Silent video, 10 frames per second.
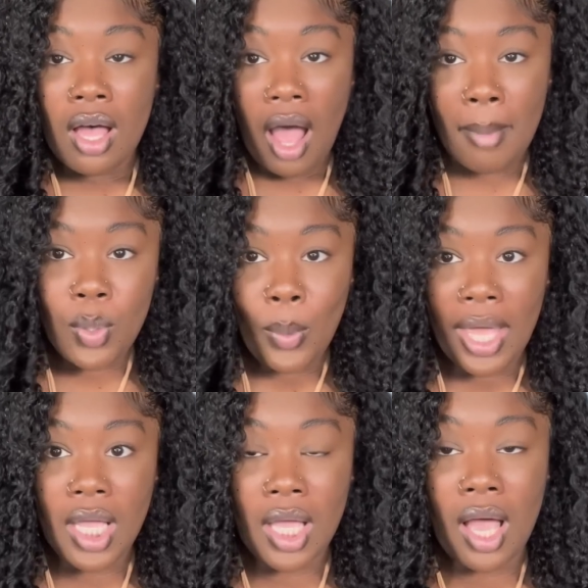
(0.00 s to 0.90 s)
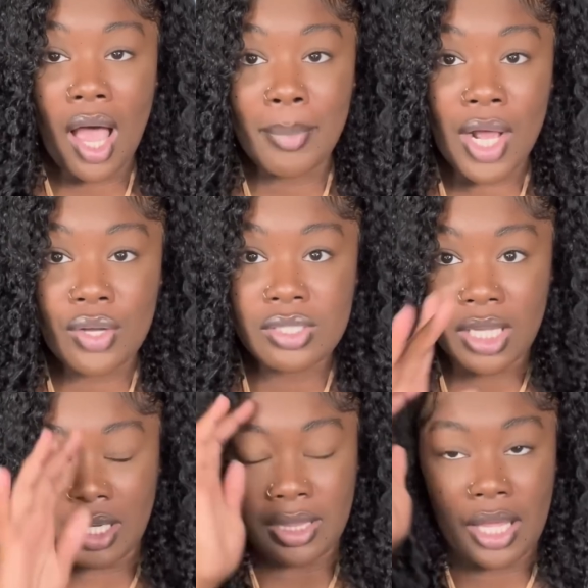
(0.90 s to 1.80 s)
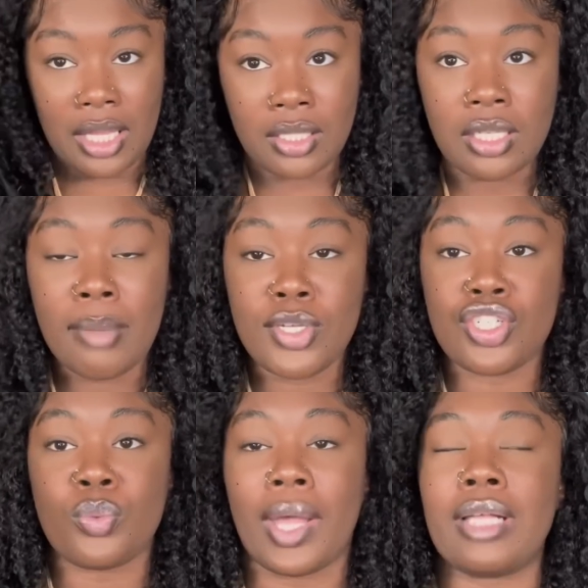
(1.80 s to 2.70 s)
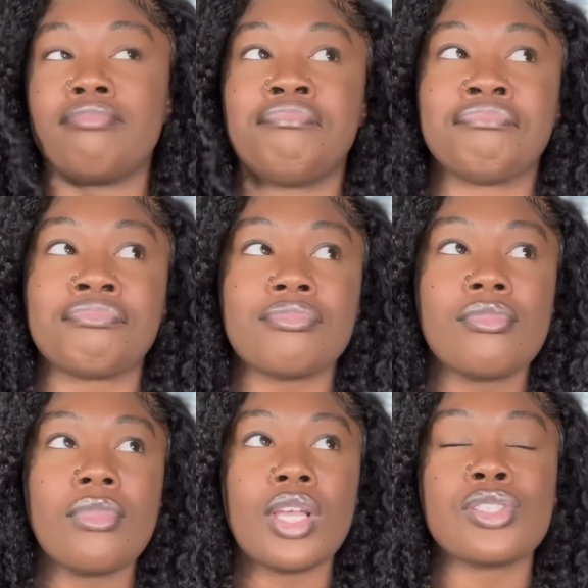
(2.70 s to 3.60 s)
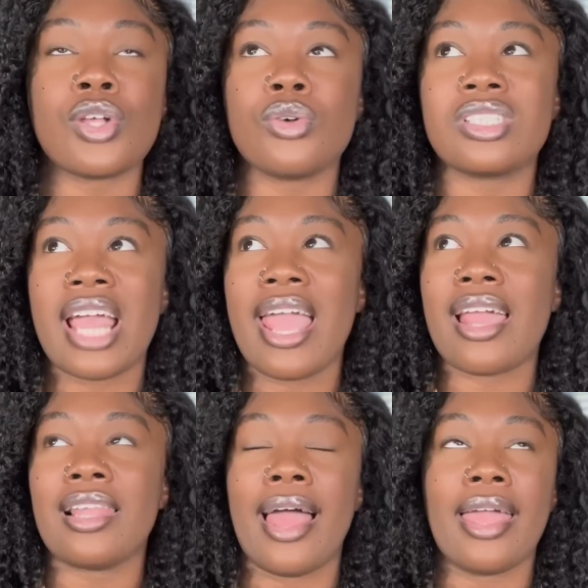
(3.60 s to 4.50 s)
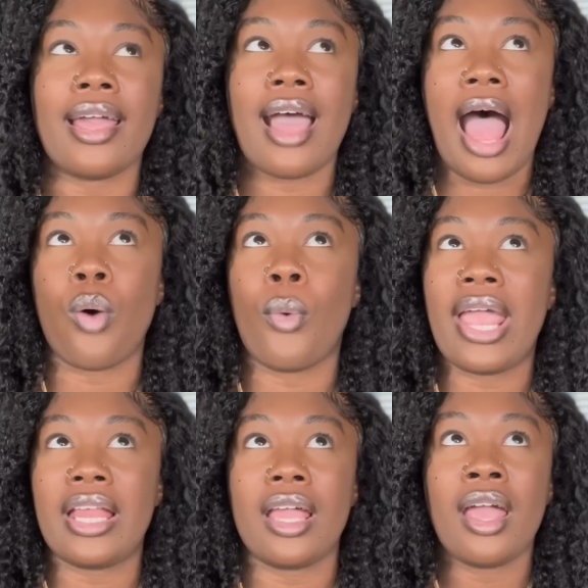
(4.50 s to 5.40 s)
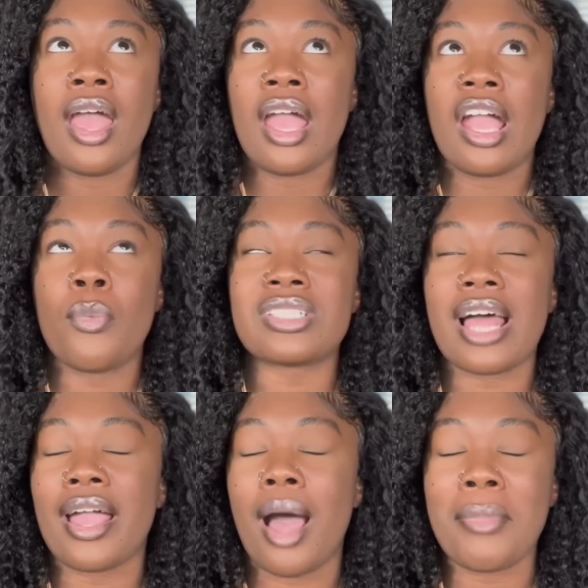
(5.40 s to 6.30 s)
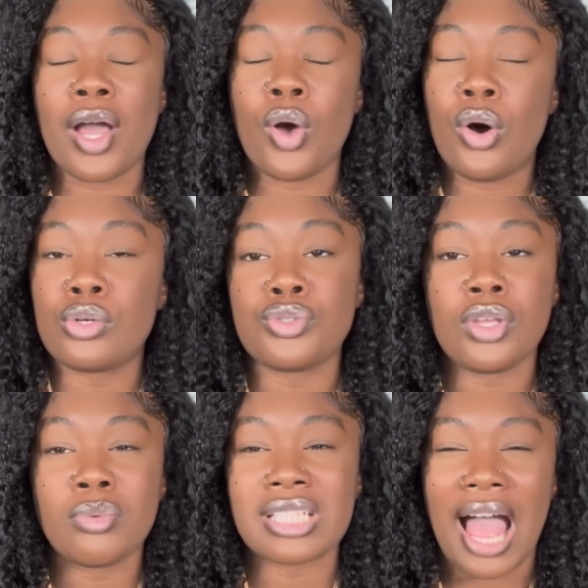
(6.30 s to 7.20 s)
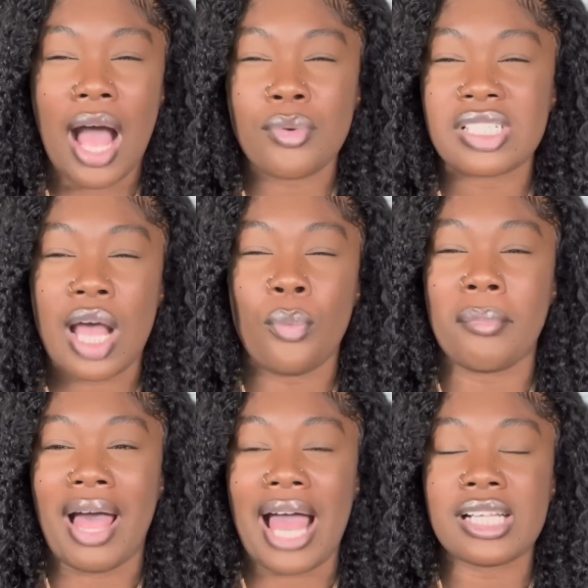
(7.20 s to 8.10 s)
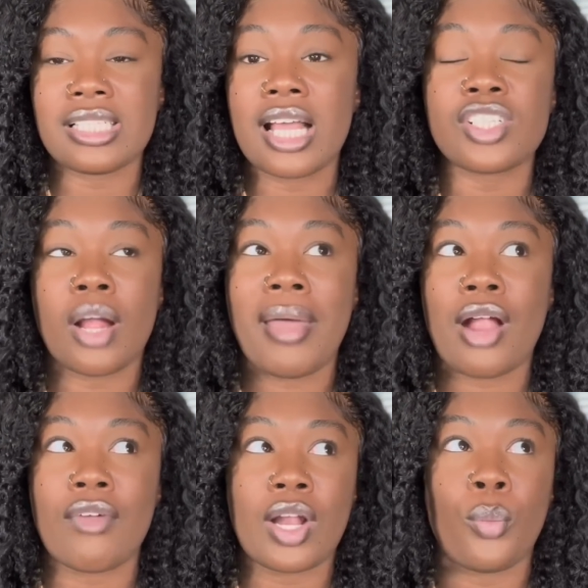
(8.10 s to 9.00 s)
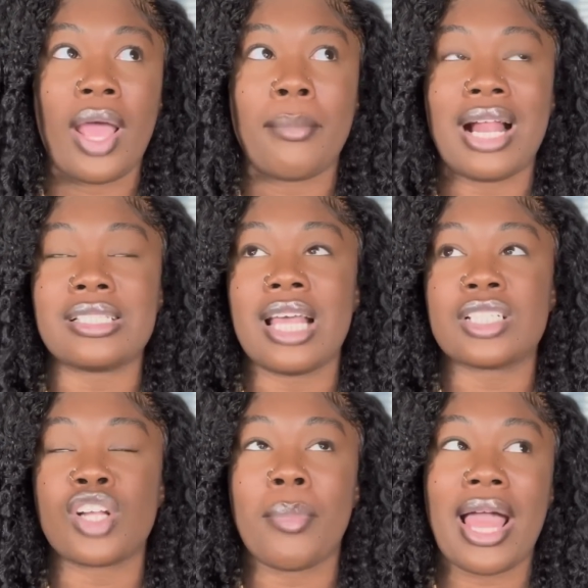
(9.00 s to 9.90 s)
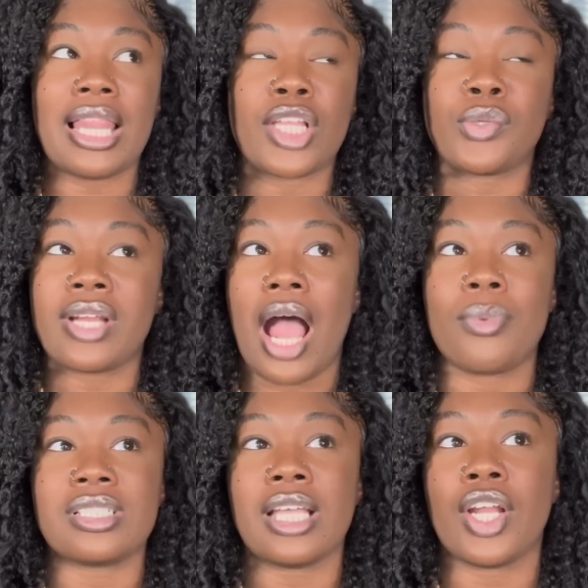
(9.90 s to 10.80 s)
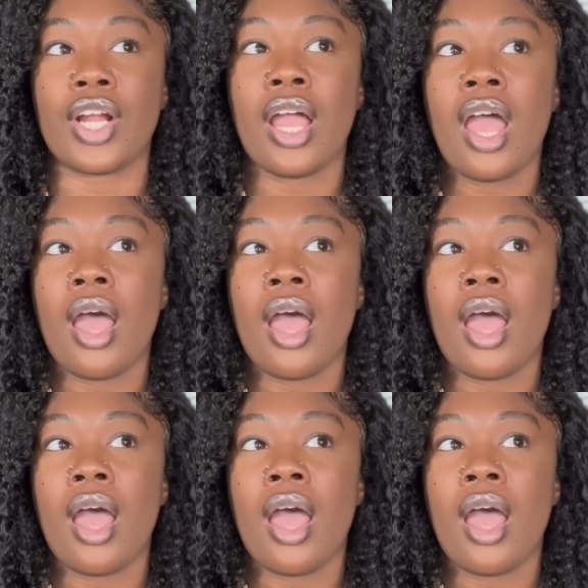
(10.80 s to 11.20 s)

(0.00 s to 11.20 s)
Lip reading: I'm gonna wait. I'm not gonna say anything. Let me just wait. So say like I waited. It was like, I'm not gonna hold you, it was hours that went by. I didn't text her back right away, but I text her back like 3 hours later.